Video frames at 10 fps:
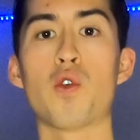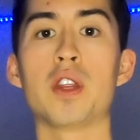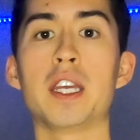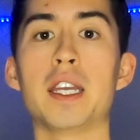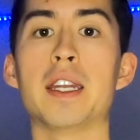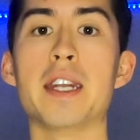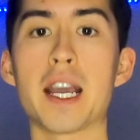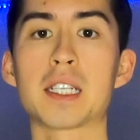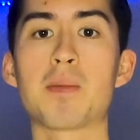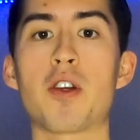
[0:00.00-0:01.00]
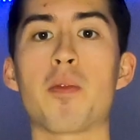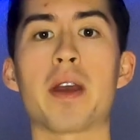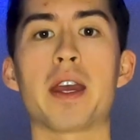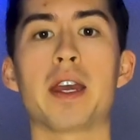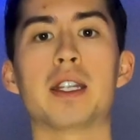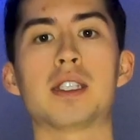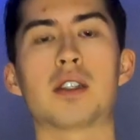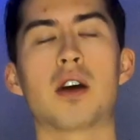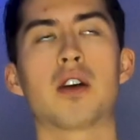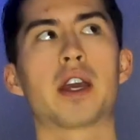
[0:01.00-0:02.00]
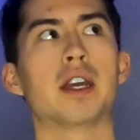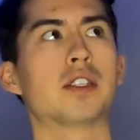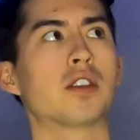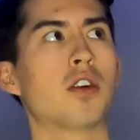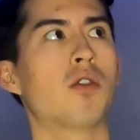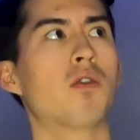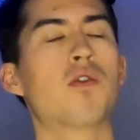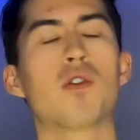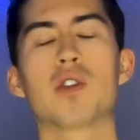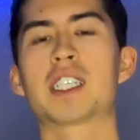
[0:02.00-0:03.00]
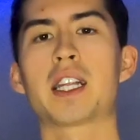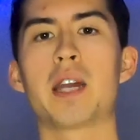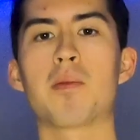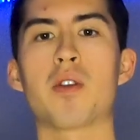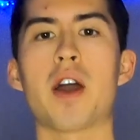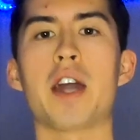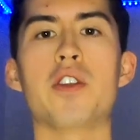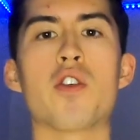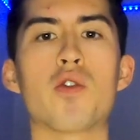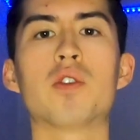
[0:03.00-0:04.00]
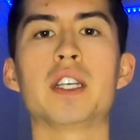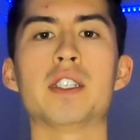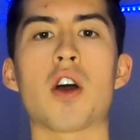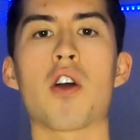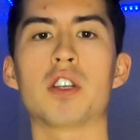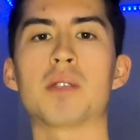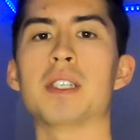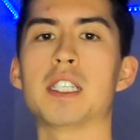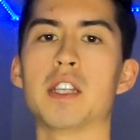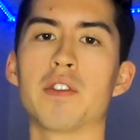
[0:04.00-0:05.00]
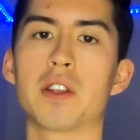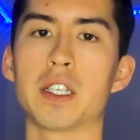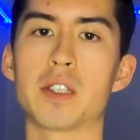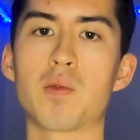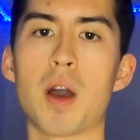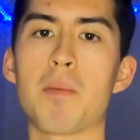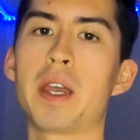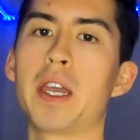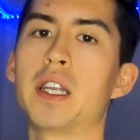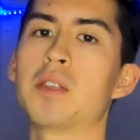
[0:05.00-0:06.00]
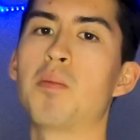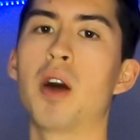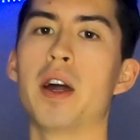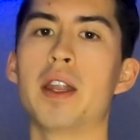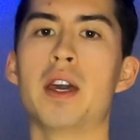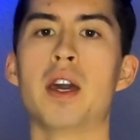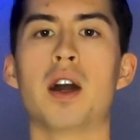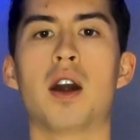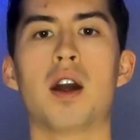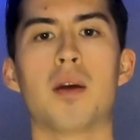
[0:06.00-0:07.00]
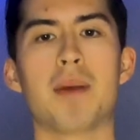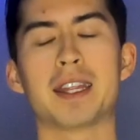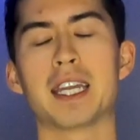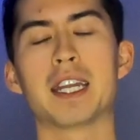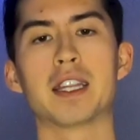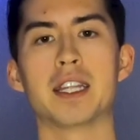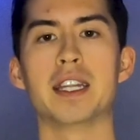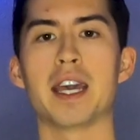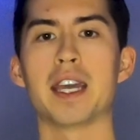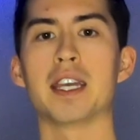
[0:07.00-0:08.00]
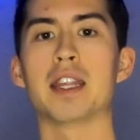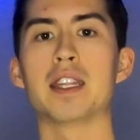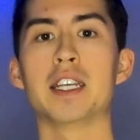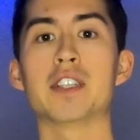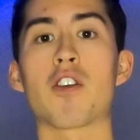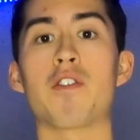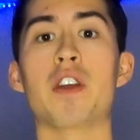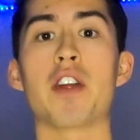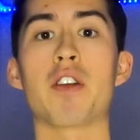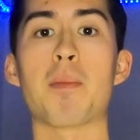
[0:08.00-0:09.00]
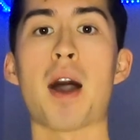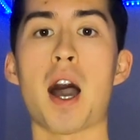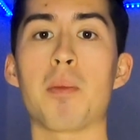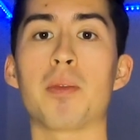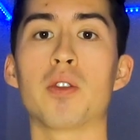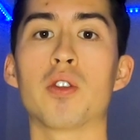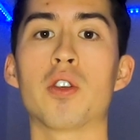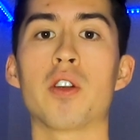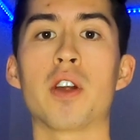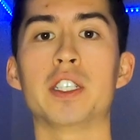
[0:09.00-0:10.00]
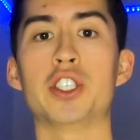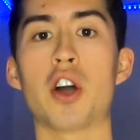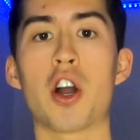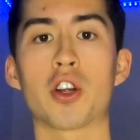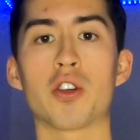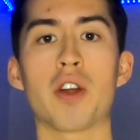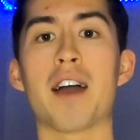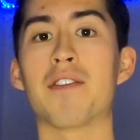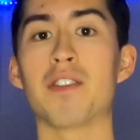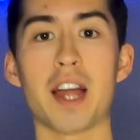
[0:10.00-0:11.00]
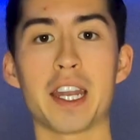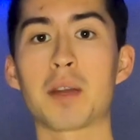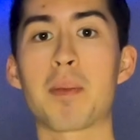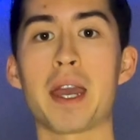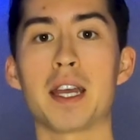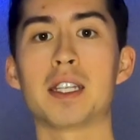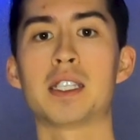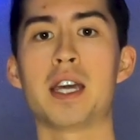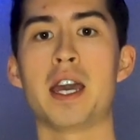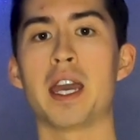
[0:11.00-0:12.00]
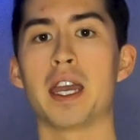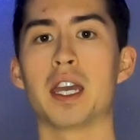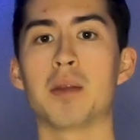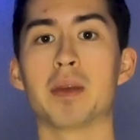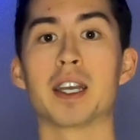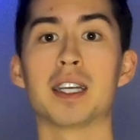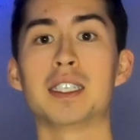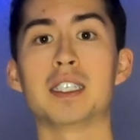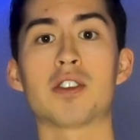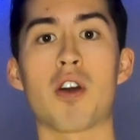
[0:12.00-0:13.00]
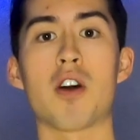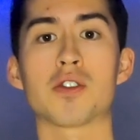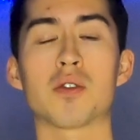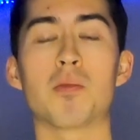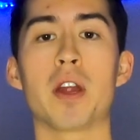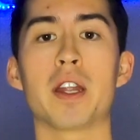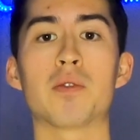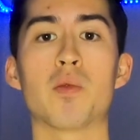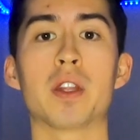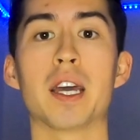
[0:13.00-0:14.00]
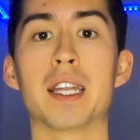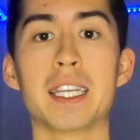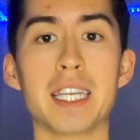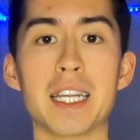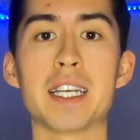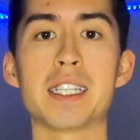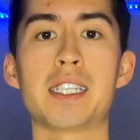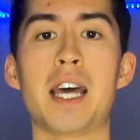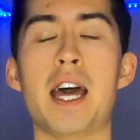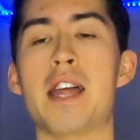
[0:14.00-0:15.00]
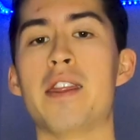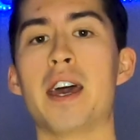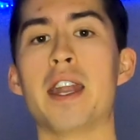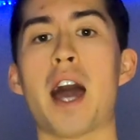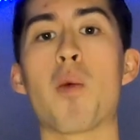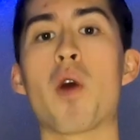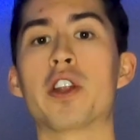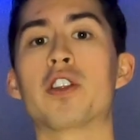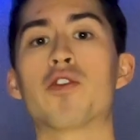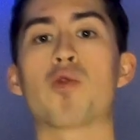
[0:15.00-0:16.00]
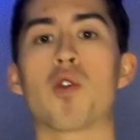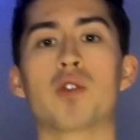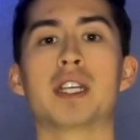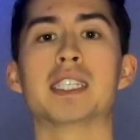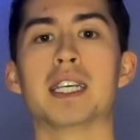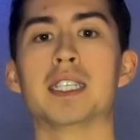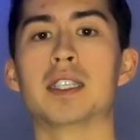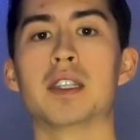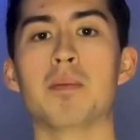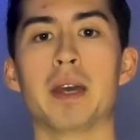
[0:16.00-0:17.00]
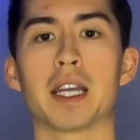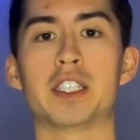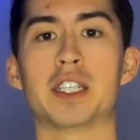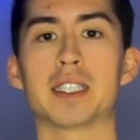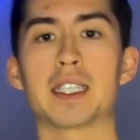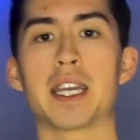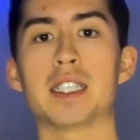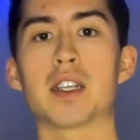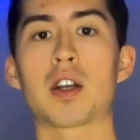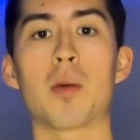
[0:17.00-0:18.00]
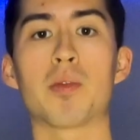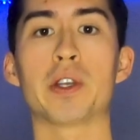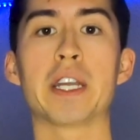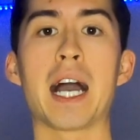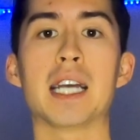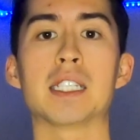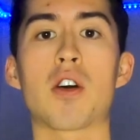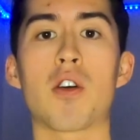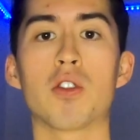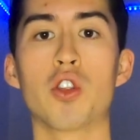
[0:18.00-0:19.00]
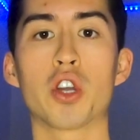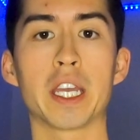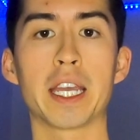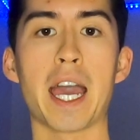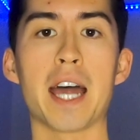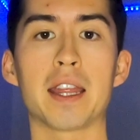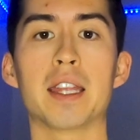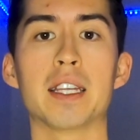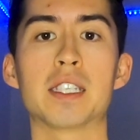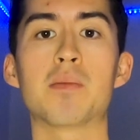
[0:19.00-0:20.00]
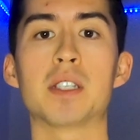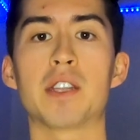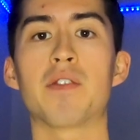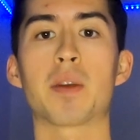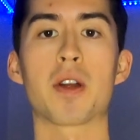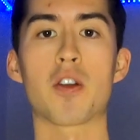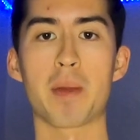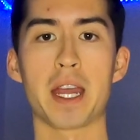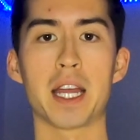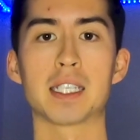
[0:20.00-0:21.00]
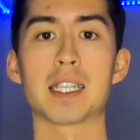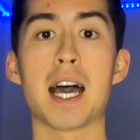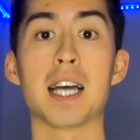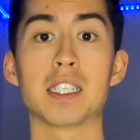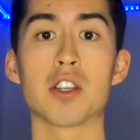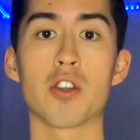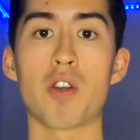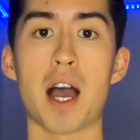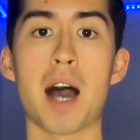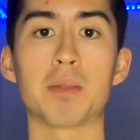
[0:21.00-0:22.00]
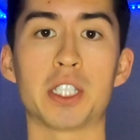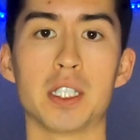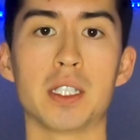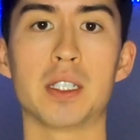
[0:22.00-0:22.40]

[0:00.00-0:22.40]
For the next pair of pants, okay, so full disclaimer, I know these aren't specifically sweatpants, but at the end of the day, these are very popular jogger athletic pants, and because these are also branded with Adidas, then I wanted to throw these into the mix just in case a couple of you guys are looking at this specific pair of pants as another option.